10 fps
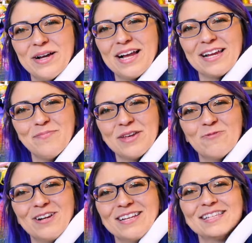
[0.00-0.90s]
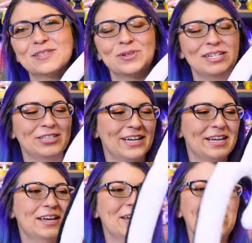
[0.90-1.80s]
behind me wanting this
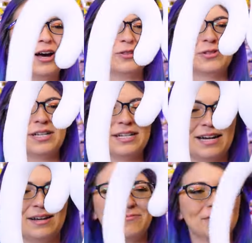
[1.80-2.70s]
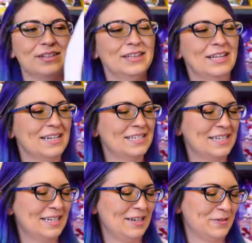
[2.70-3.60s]
plushie other than I really liked
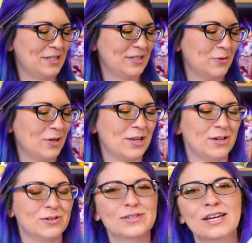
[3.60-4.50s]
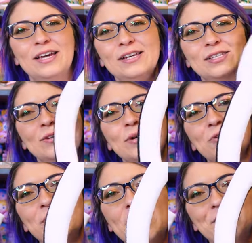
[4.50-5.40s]
it. It was so cute. So
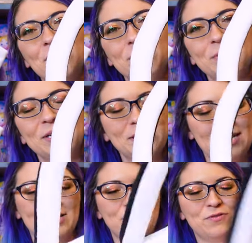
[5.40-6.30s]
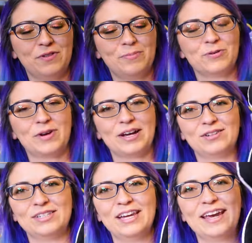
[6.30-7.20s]
here we have Artemis and then you flip it
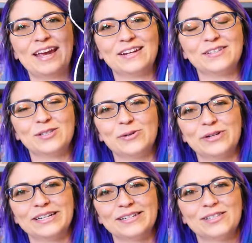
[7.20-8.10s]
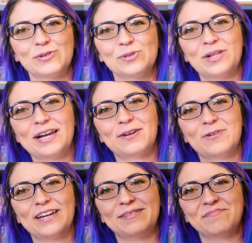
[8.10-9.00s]
around and it's Luna. So it's black and
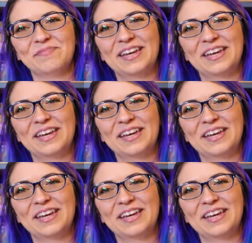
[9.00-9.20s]
white,